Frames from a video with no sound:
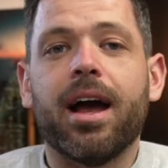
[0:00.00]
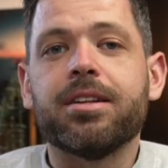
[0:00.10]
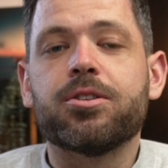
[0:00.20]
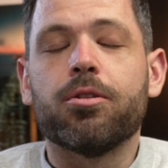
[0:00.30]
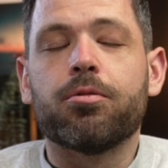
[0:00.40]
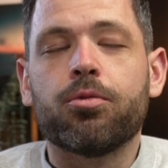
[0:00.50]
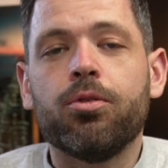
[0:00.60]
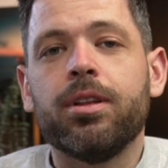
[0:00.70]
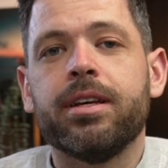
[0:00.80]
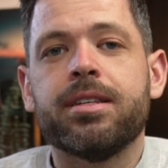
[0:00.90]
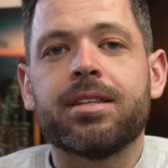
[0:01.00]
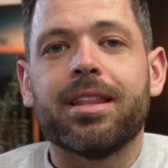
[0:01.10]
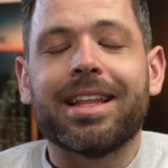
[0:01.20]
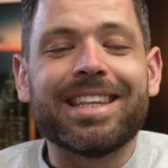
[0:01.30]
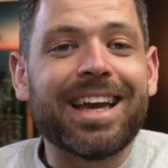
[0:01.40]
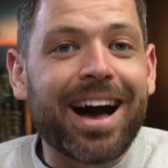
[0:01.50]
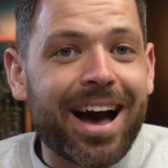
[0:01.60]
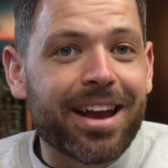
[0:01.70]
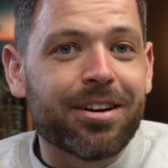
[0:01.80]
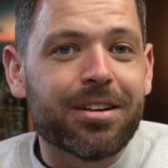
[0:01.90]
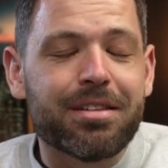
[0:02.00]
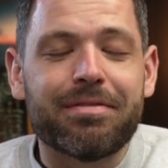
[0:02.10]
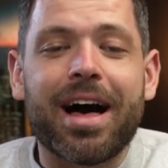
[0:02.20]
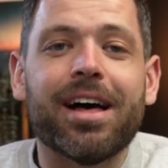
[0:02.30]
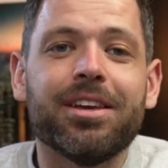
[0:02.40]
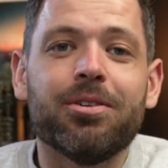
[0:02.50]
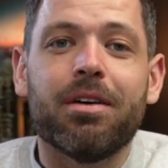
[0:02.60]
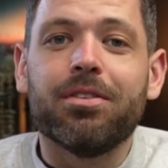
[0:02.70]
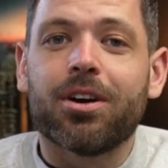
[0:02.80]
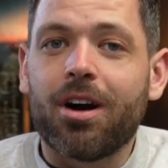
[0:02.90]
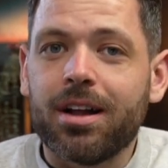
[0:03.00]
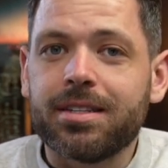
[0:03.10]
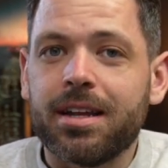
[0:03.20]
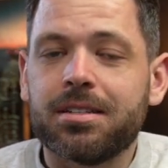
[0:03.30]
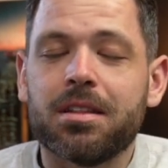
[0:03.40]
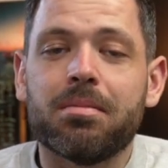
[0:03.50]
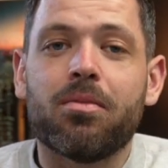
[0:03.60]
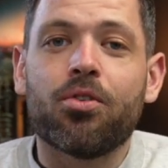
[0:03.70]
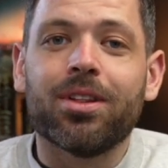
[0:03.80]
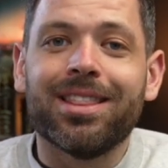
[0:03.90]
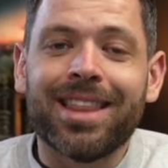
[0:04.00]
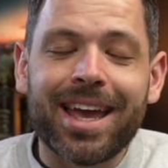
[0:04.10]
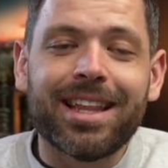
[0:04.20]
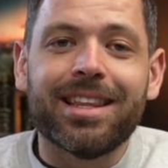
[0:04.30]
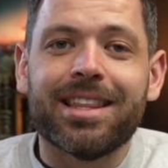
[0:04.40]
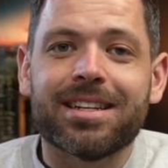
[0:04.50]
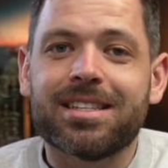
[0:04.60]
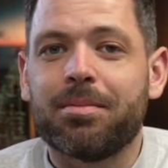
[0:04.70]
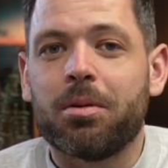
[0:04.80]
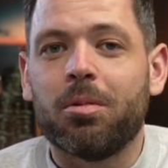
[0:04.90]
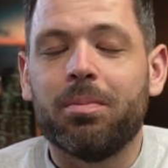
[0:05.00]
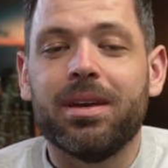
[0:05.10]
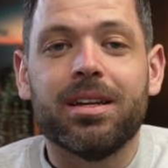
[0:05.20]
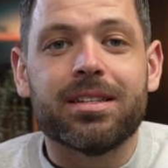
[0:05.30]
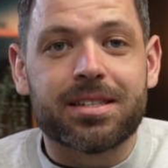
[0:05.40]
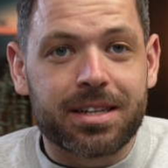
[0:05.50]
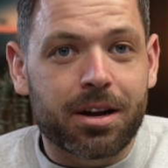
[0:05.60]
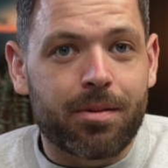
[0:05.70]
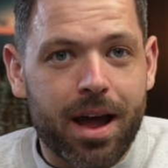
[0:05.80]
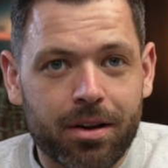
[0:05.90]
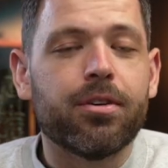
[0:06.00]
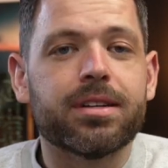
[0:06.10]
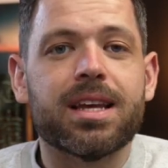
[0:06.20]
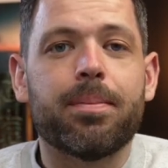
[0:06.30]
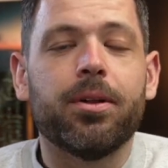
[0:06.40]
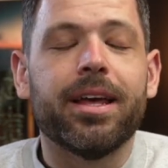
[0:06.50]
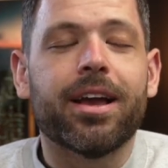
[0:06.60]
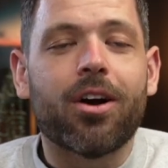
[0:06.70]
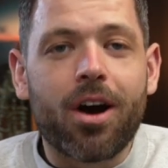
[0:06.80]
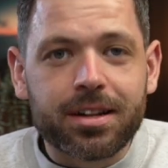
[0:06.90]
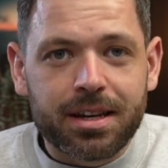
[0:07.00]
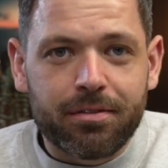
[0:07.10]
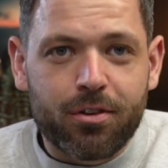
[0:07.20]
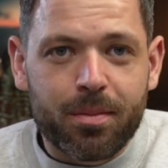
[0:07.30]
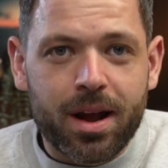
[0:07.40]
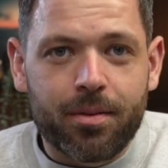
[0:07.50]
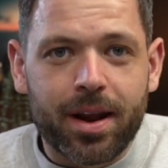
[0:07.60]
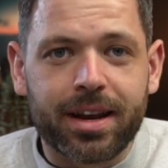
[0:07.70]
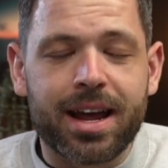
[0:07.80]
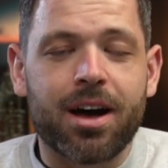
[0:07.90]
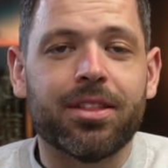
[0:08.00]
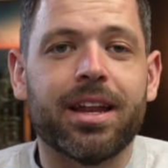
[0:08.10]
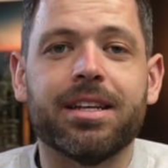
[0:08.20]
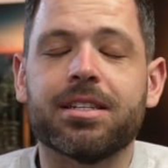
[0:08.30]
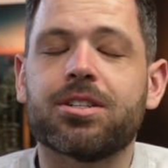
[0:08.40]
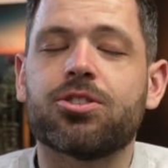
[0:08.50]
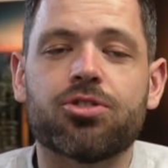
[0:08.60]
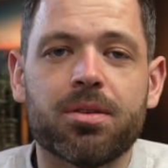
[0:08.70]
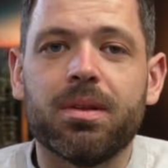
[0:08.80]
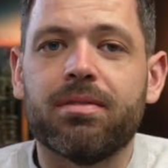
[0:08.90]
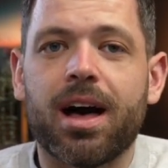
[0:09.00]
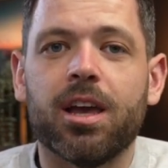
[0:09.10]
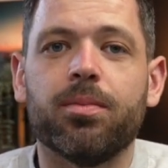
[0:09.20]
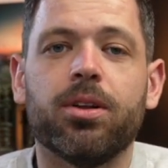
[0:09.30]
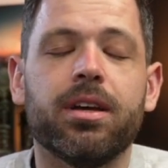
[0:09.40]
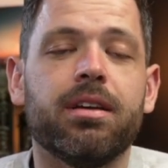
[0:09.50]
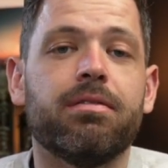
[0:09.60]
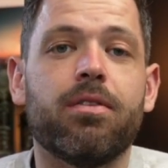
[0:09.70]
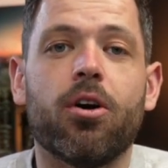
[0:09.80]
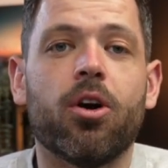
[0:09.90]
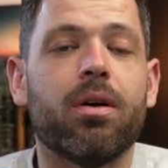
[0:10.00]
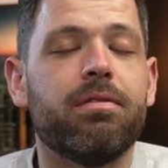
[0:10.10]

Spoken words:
And so the rule is that the higher the value of your content, the more likely that someone will be to stick around. For example, a content format right now that is extremely valuable in photo and